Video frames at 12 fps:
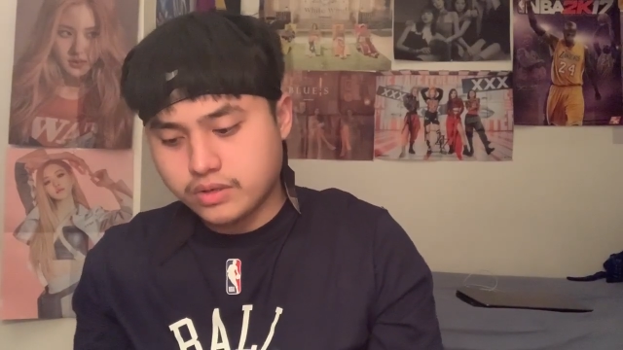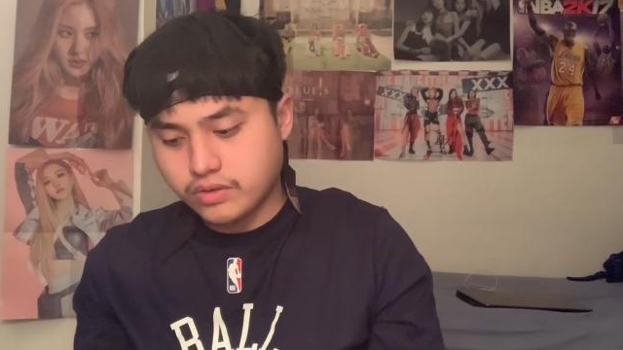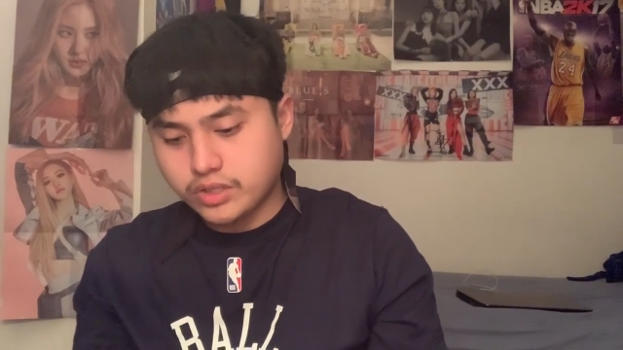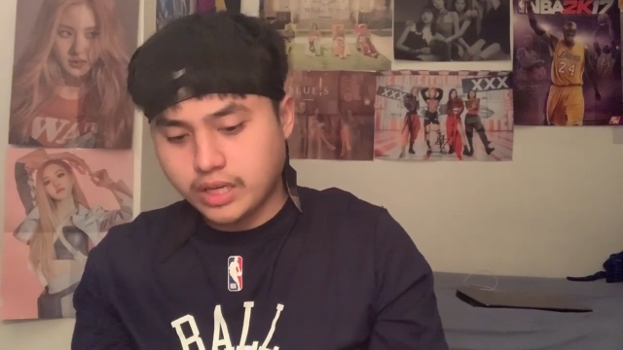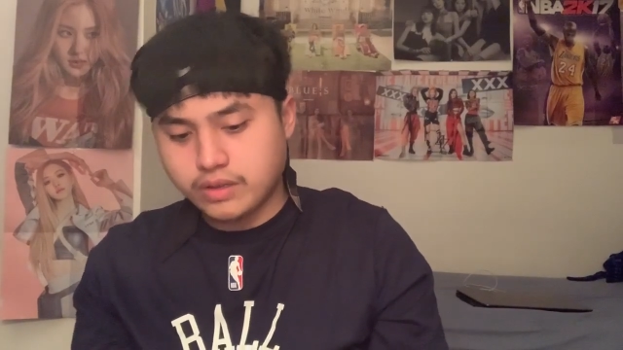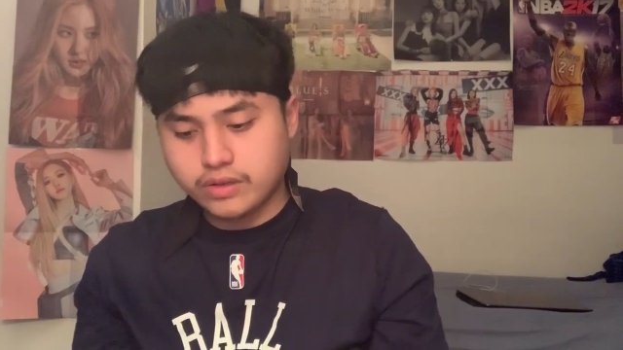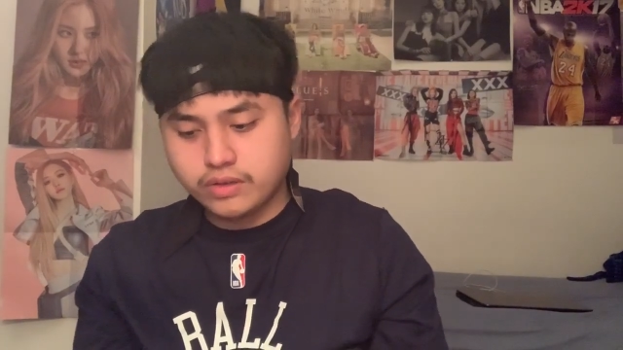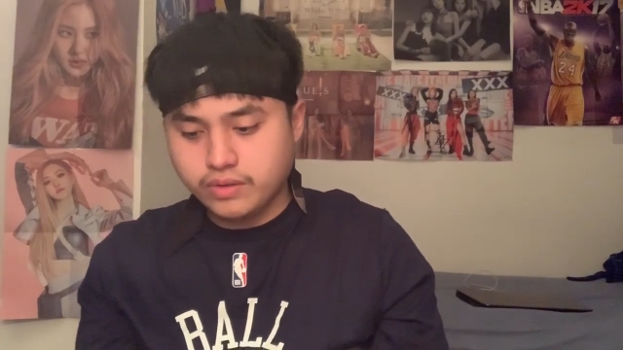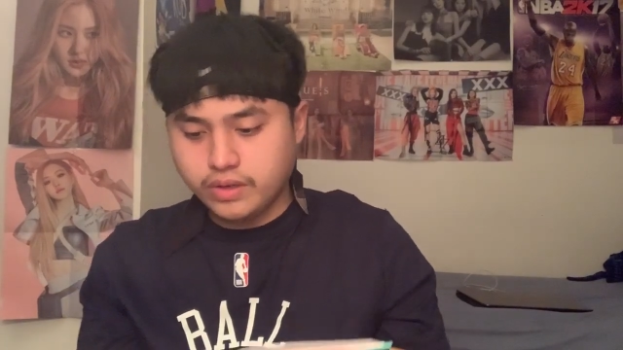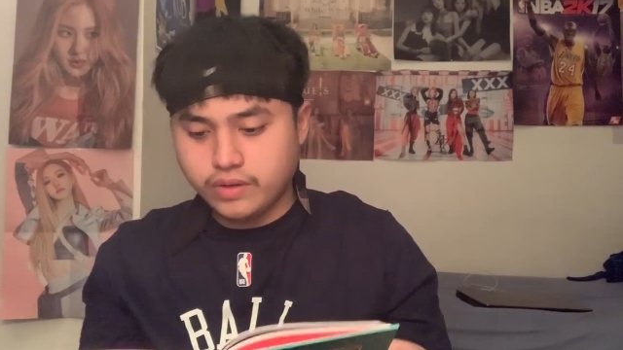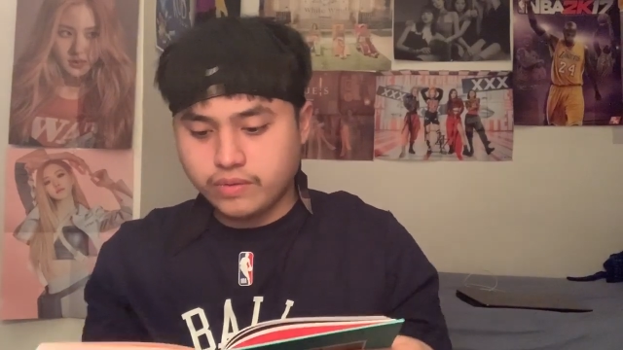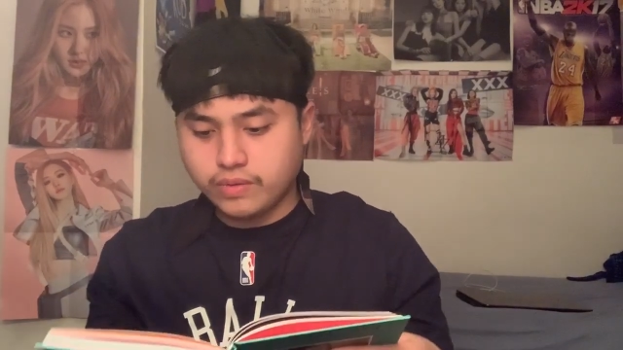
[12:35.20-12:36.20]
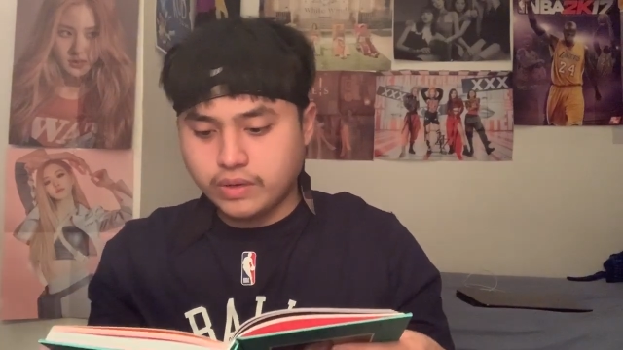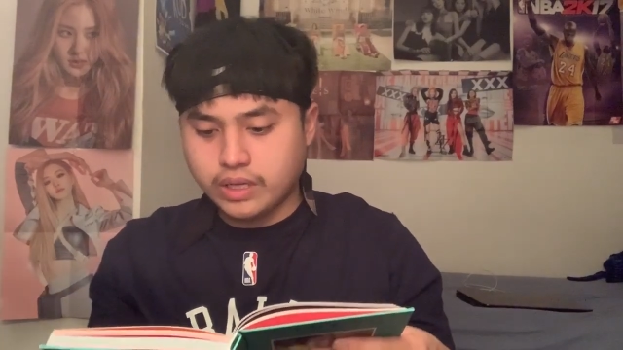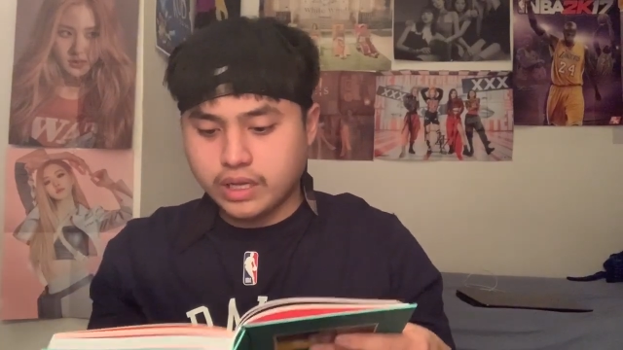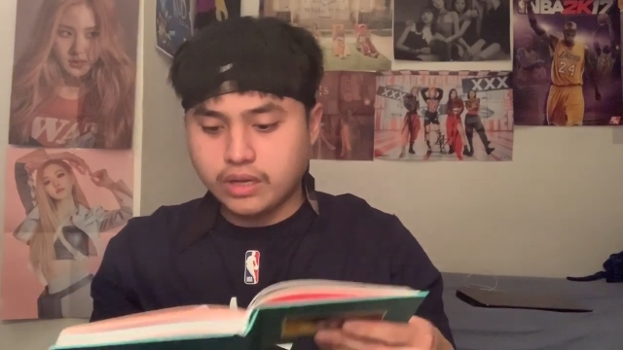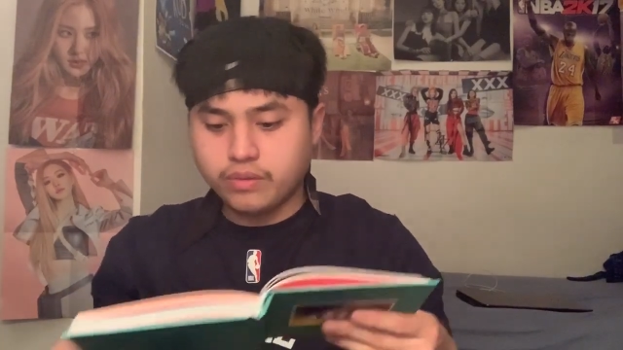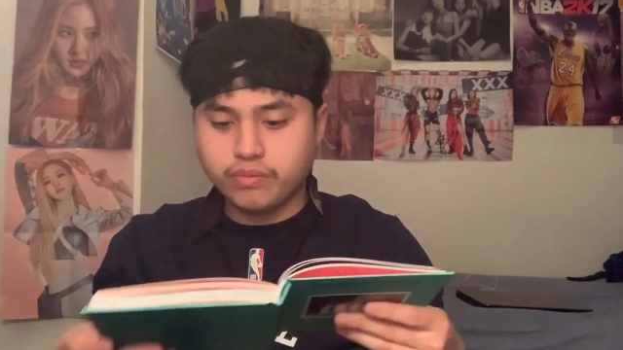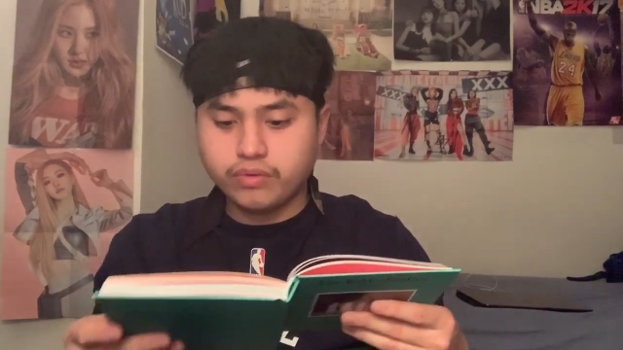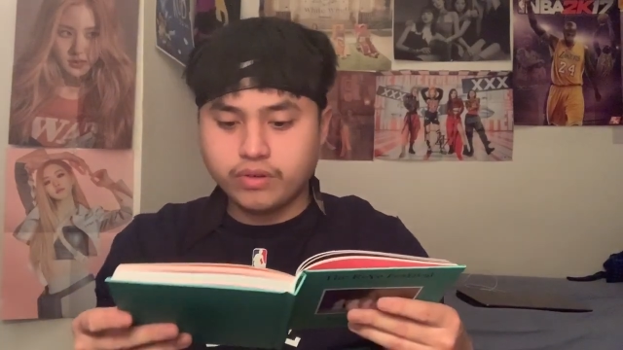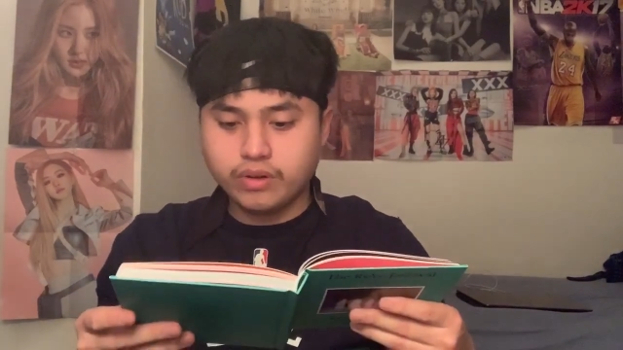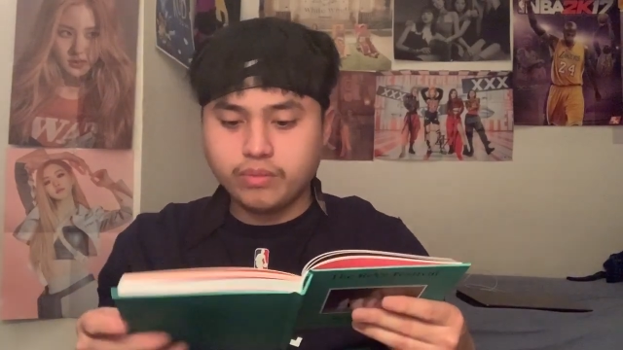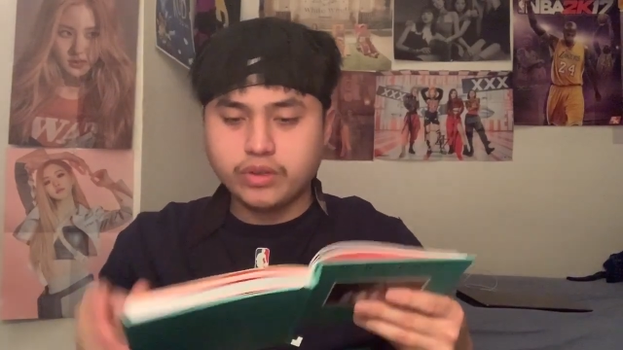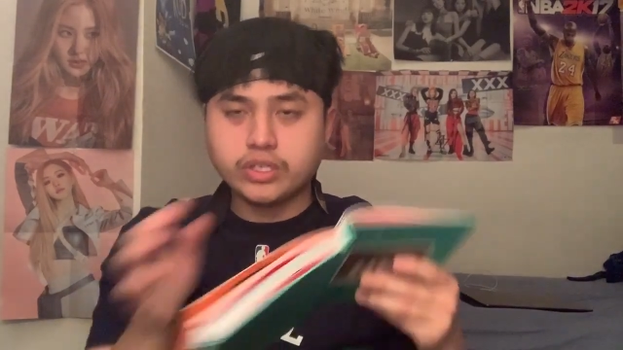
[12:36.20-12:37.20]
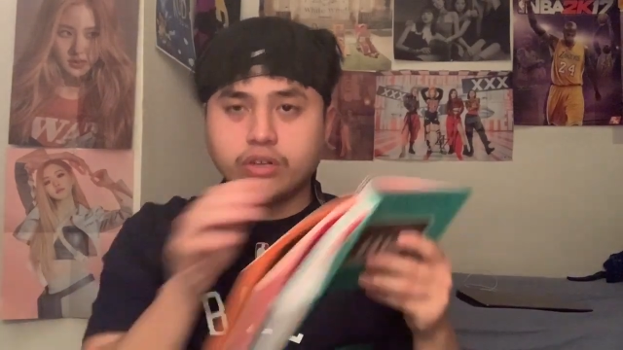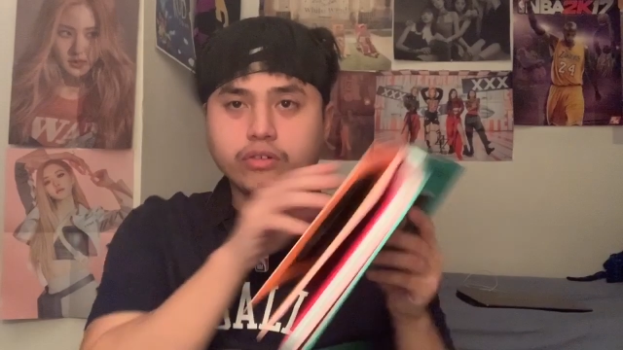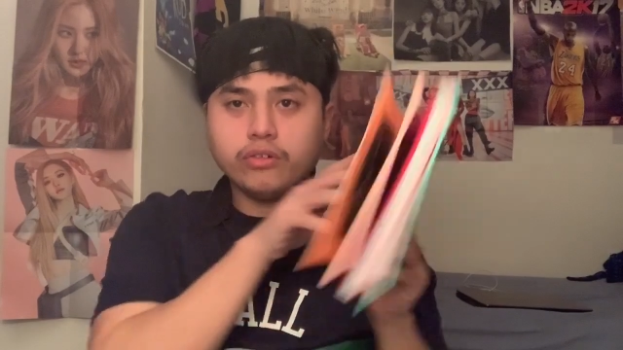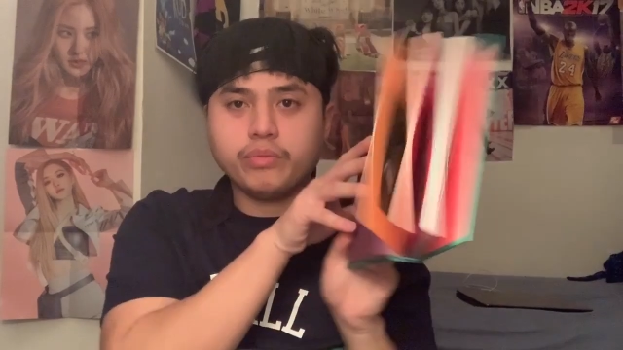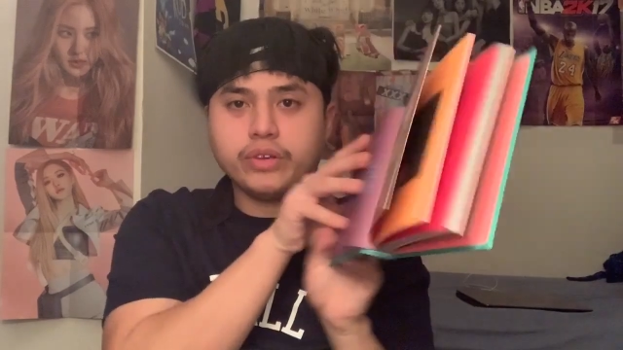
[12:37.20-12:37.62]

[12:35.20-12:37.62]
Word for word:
Speaker 1: Chapter 3, we got a pretty much a group